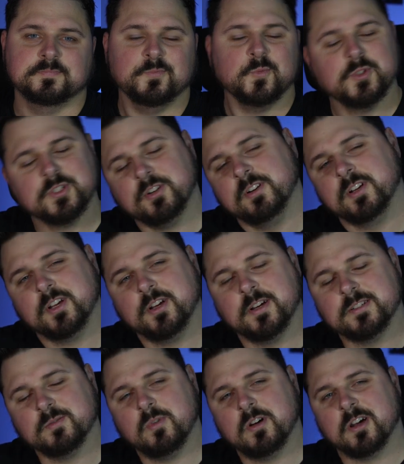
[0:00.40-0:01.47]
What's going on,
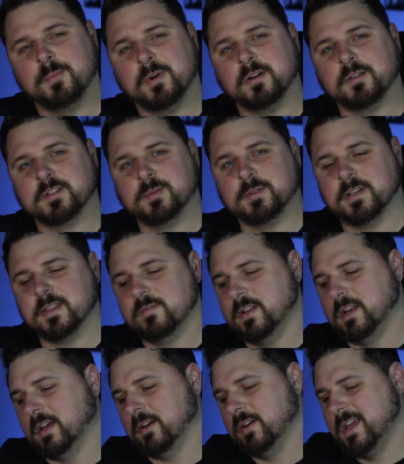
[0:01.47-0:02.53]
guys, and welcome along to another
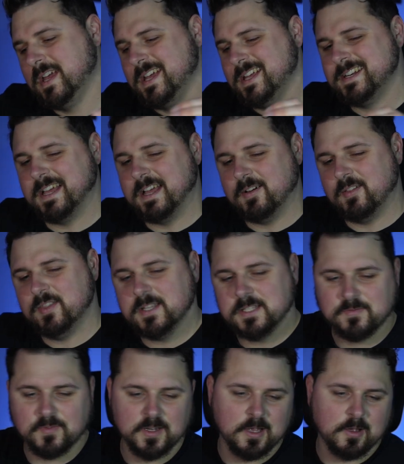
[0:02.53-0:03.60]
video. Now, this
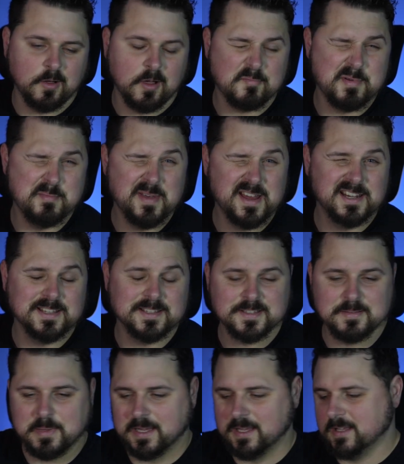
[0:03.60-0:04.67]
video I've been meaning
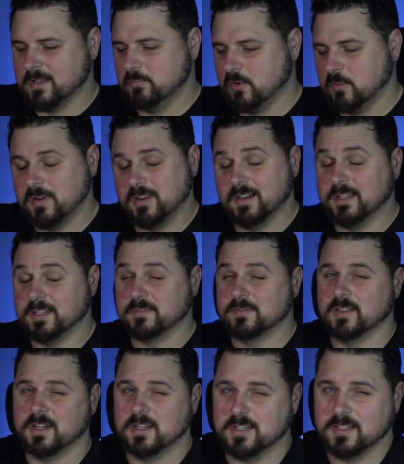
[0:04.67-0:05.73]
to make probably at least
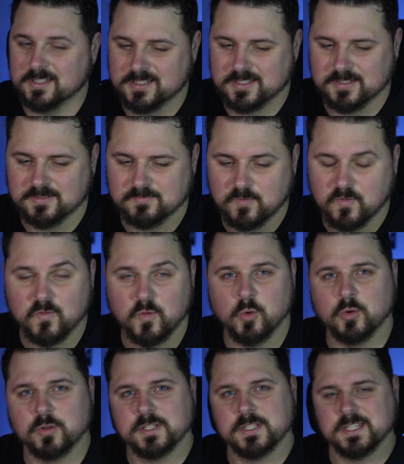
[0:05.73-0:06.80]
for the last
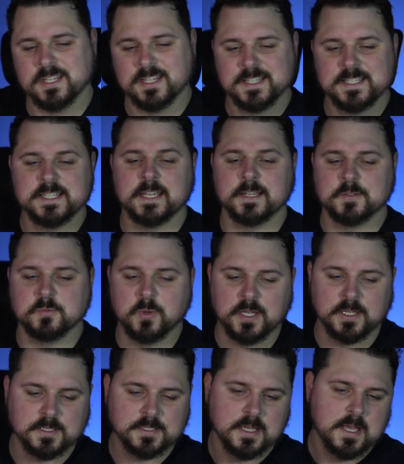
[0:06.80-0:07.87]
4 to 6
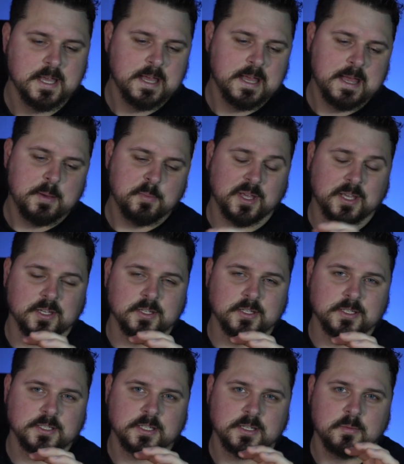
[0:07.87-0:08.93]
weeks,
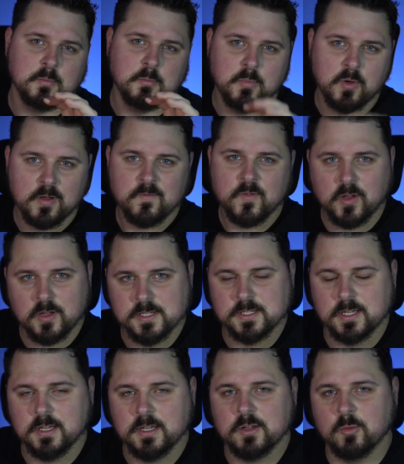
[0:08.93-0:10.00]
because my
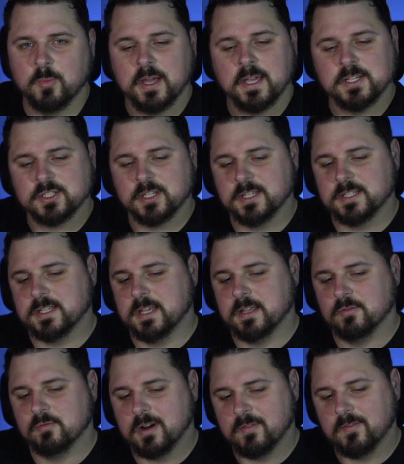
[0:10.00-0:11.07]
visor on my
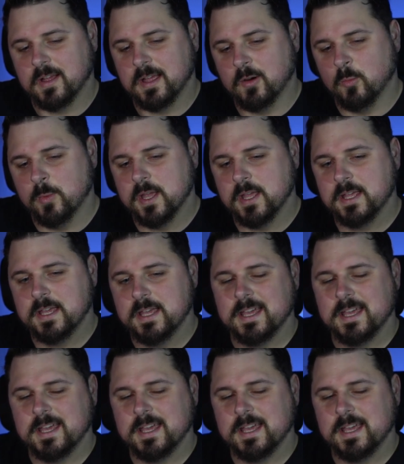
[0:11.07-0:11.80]
HJC RPHA helmet